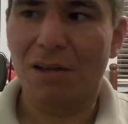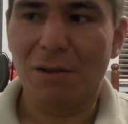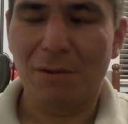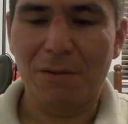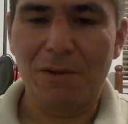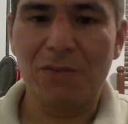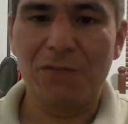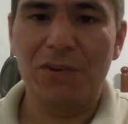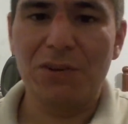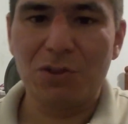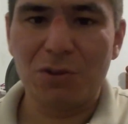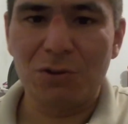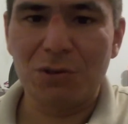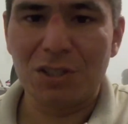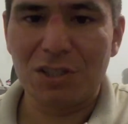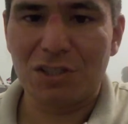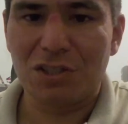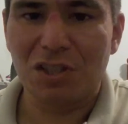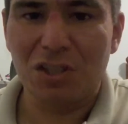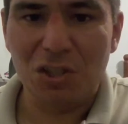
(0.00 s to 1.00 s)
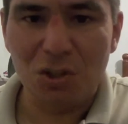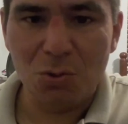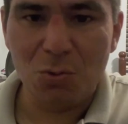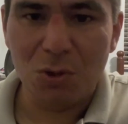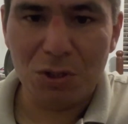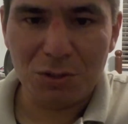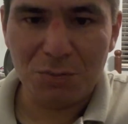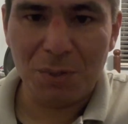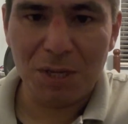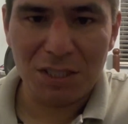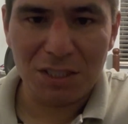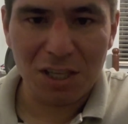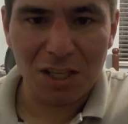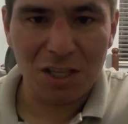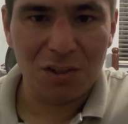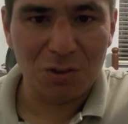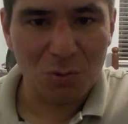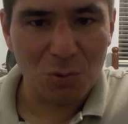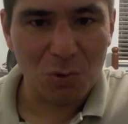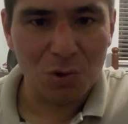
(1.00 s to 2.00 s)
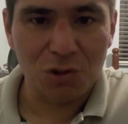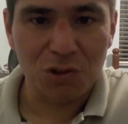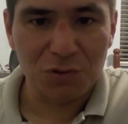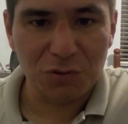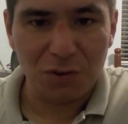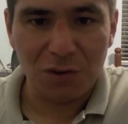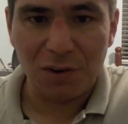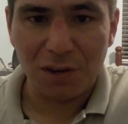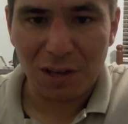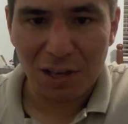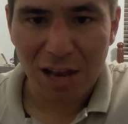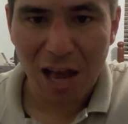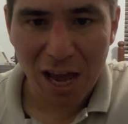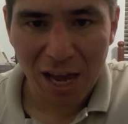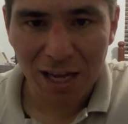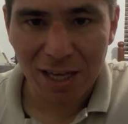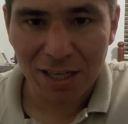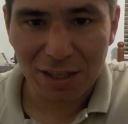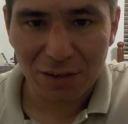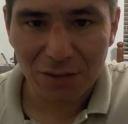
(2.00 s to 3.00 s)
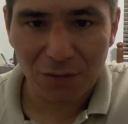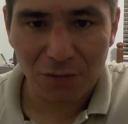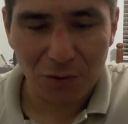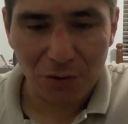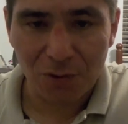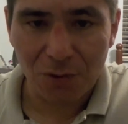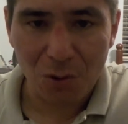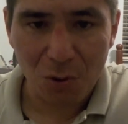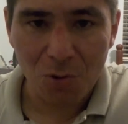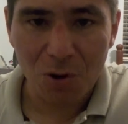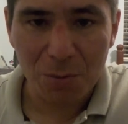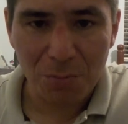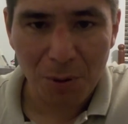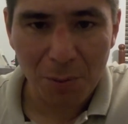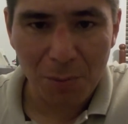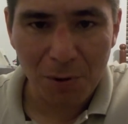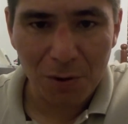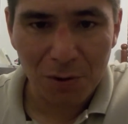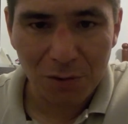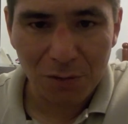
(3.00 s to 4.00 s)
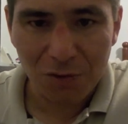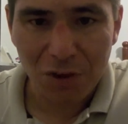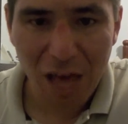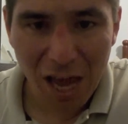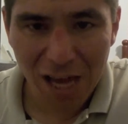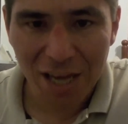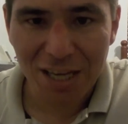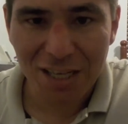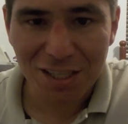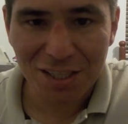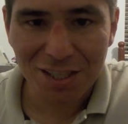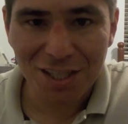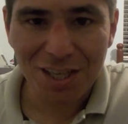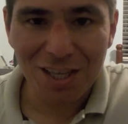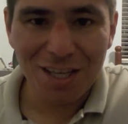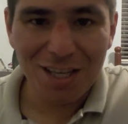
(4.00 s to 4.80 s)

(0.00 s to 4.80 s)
Even though this is the U.S.-based headquarters for Colgate-Palmolive Lion